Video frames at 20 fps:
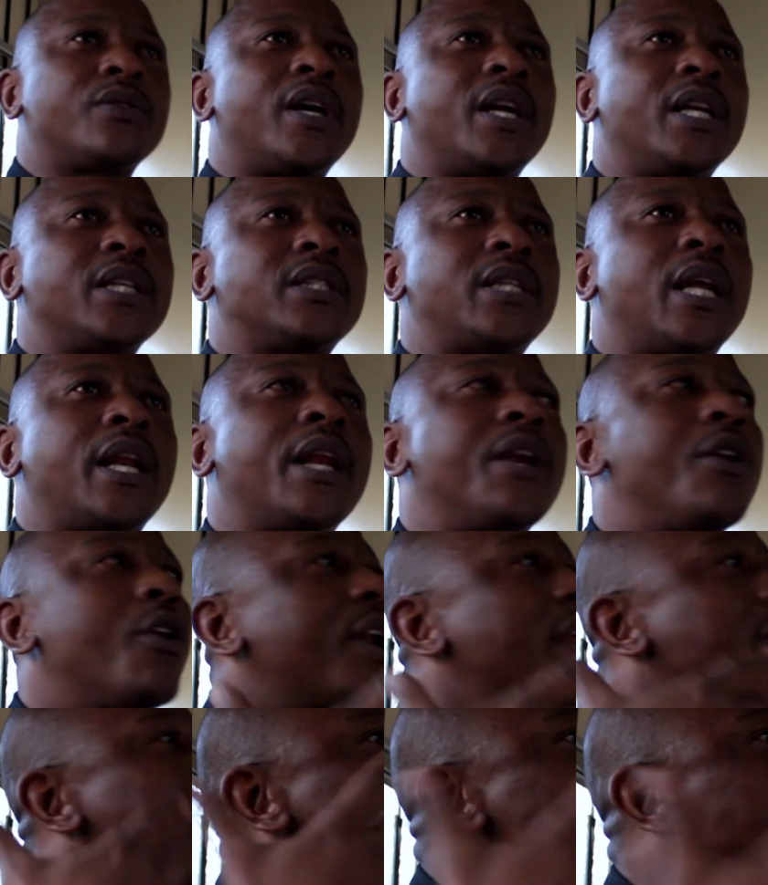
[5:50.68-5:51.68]
I understand, and
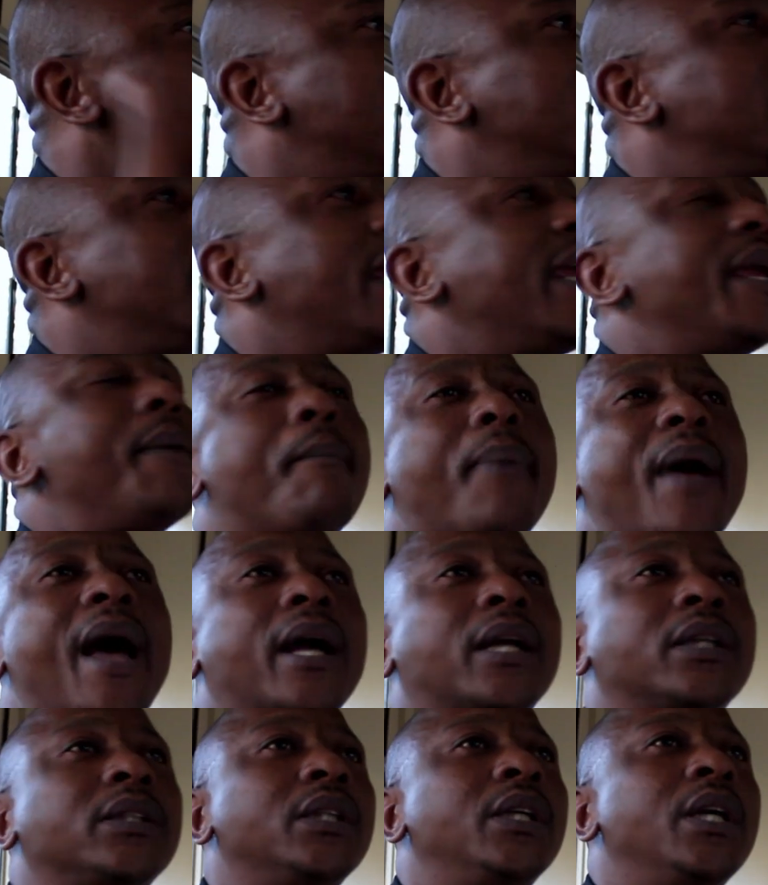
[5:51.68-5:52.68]
not understanding the
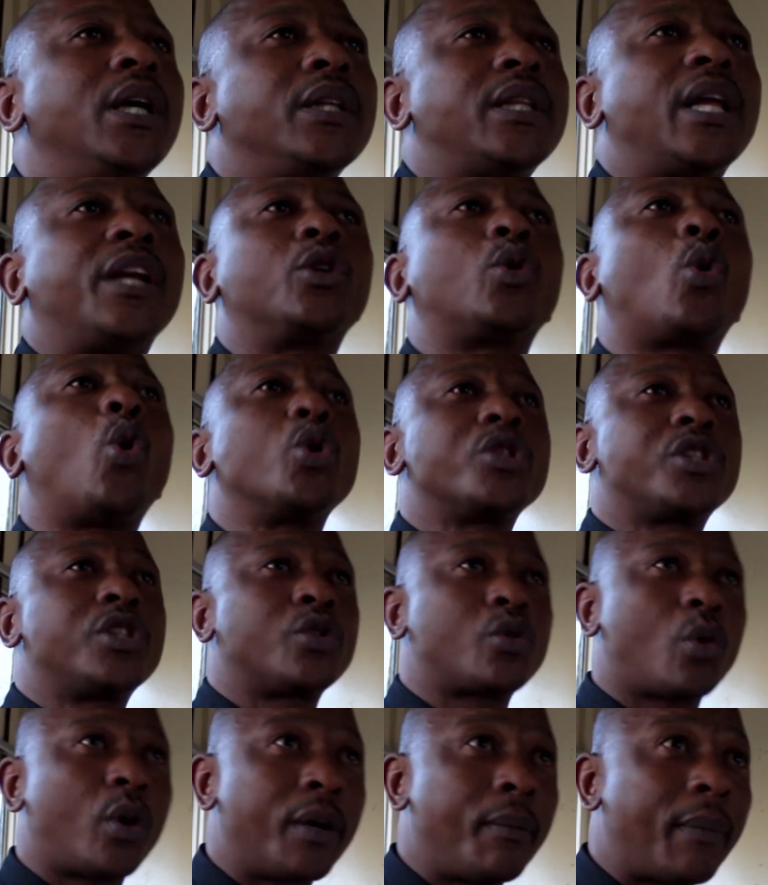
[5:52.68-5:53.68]
impact that it
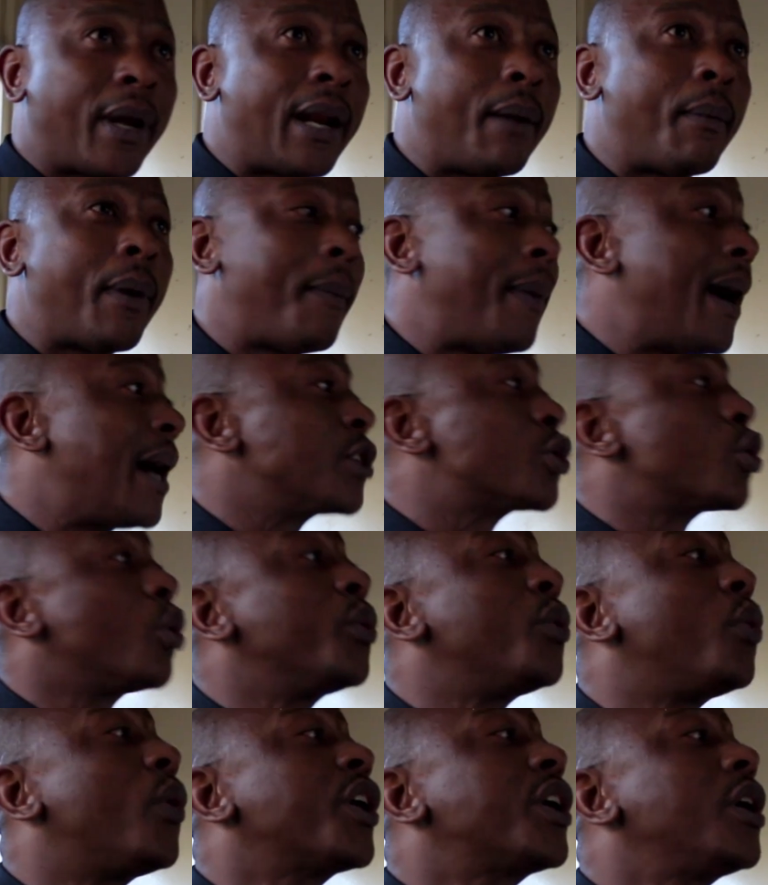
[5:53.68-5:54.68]
causes on blah, blah, blah. So
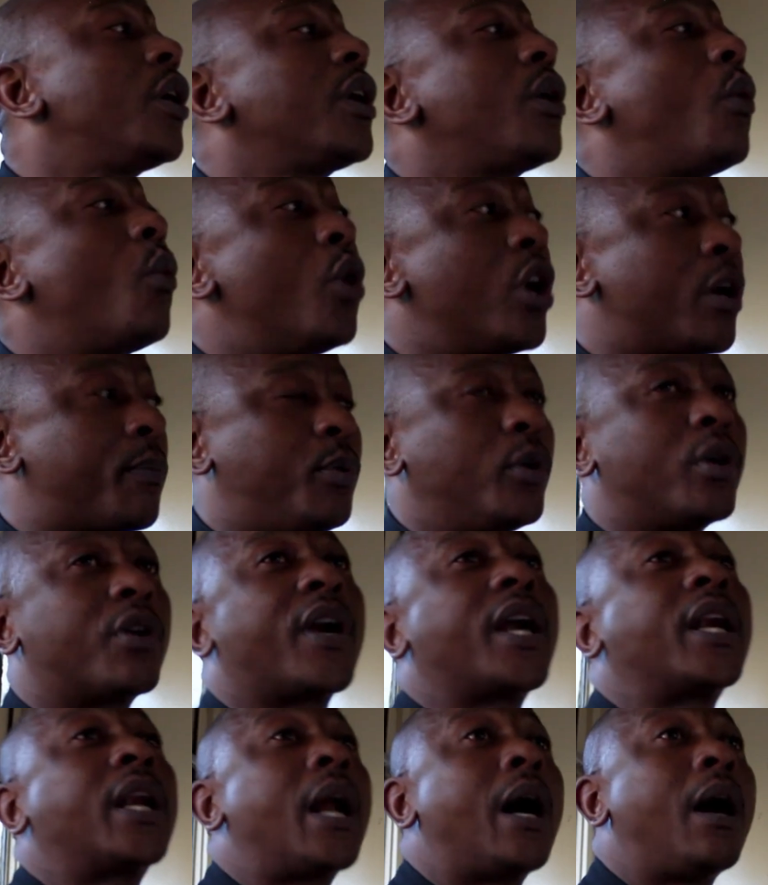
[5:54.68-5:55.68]
we're working on a workbook
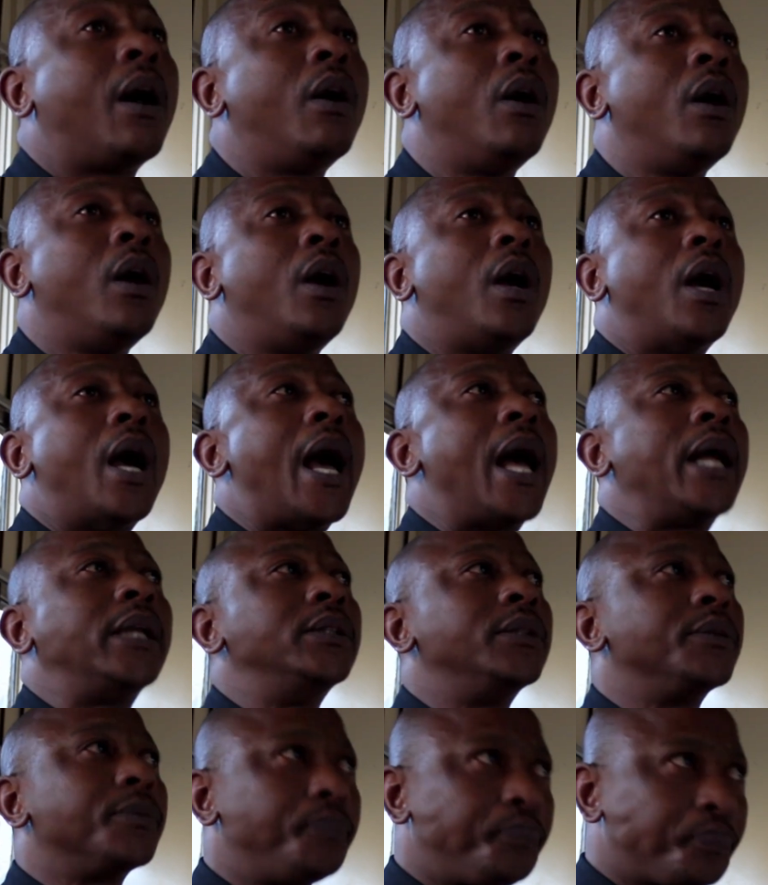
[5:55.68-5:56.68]
right now,
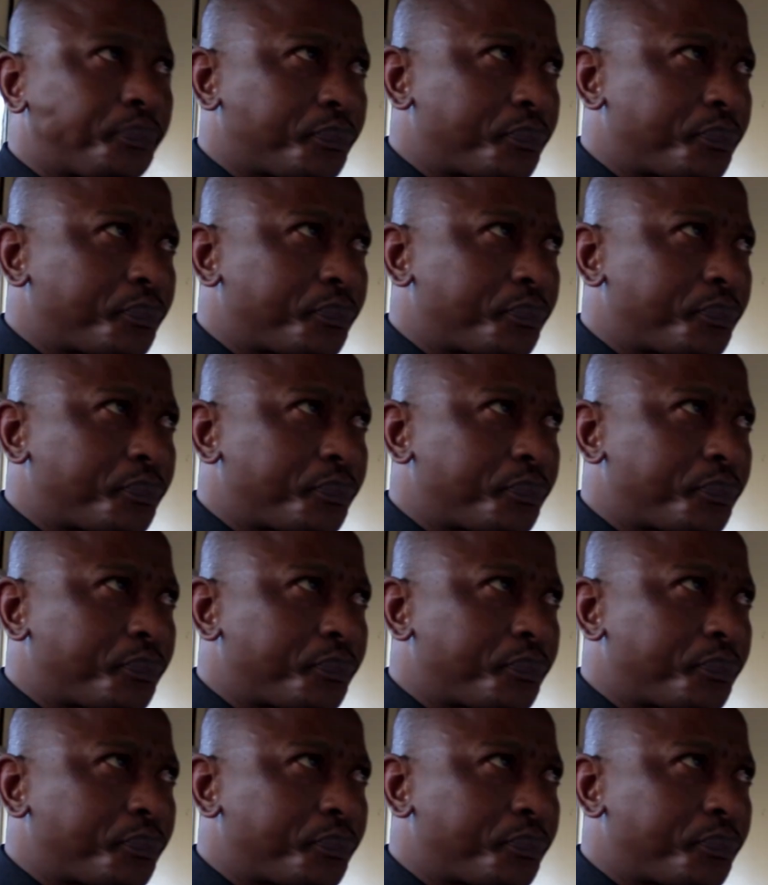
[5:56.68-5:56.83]
and